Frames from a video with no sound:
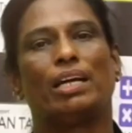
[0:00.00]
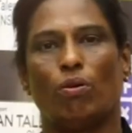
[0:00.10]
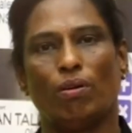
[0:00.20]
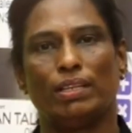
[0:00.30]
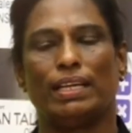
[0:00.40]

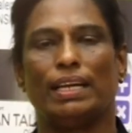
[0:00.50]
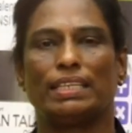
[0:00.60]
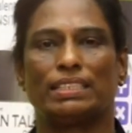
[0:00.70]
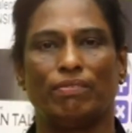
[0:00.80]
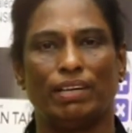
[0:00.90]
All the
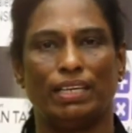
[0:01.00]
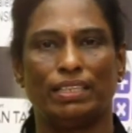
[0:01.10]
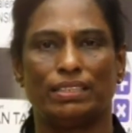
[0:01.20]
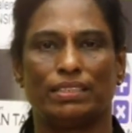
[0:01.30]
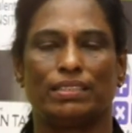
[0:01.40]
national
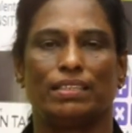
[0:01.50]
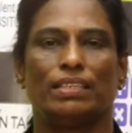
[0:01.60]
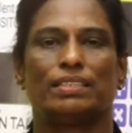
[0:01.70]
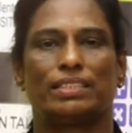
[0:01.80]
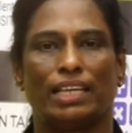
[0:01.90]
winners,
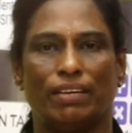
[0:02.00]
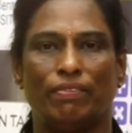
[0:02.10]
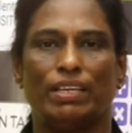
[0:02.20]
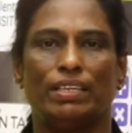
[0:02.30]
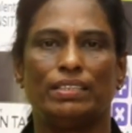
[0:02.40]
state
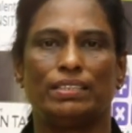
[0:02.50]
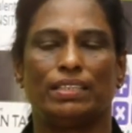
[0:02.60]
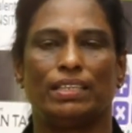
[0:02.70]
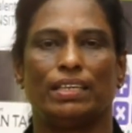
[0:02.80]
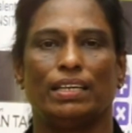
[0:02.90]

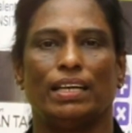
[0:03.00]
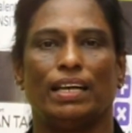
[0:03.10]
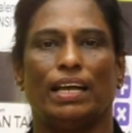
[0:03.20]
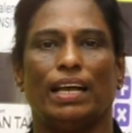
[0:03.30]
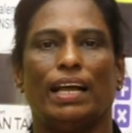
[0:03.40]
winners,
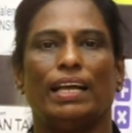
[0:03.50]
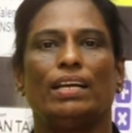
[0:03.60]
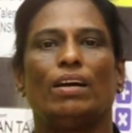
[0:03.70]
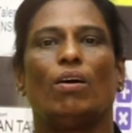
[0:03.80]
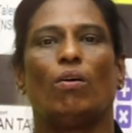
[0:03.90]

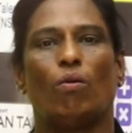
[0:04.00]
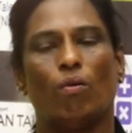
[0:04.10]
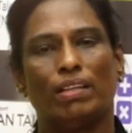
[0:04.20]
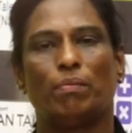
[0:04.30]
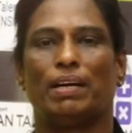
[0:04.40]
and
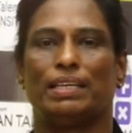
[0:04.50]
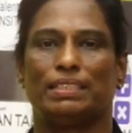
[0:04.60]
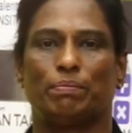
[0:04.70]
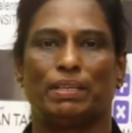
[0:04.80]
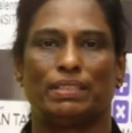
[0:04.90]
all the
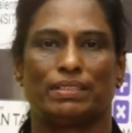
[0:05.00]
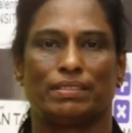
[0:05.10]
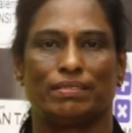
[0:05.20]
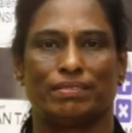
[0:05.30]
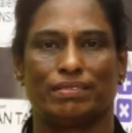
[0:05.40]

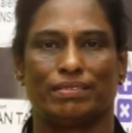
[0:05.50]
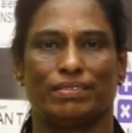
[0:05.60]
participants.